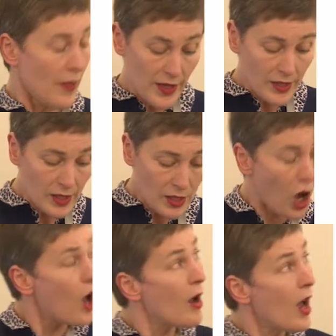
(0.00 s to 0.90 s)
This is
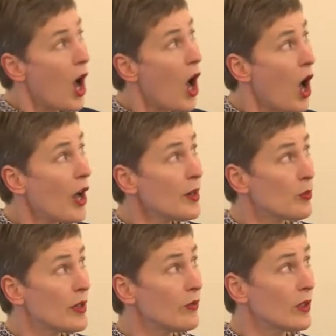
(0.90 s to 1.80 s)
a higher
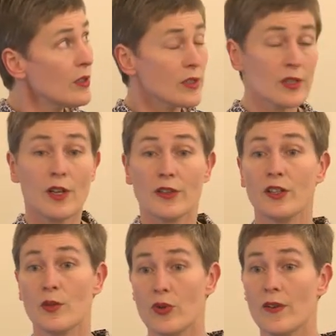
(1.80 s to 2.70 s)
prevalence
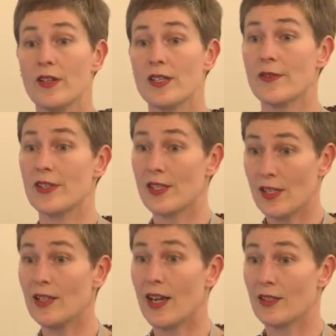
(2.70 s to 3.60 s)
than the prevalence of
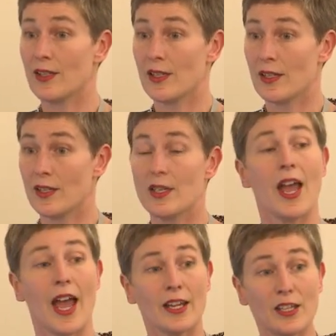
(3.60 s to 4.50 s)
celiac disease,
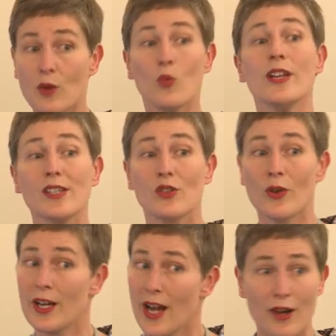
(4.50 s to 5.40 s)
and yet we
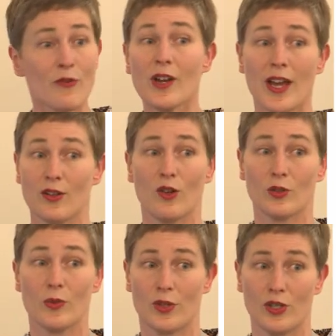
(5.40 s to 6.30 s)
screen every
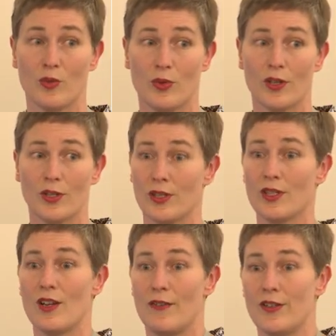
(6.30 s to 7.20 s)
adult with
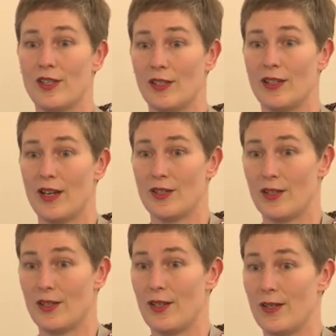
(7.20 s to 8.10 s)
osteoporosis for celiac
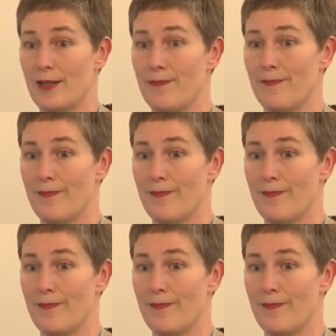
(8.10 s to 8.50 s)
disease.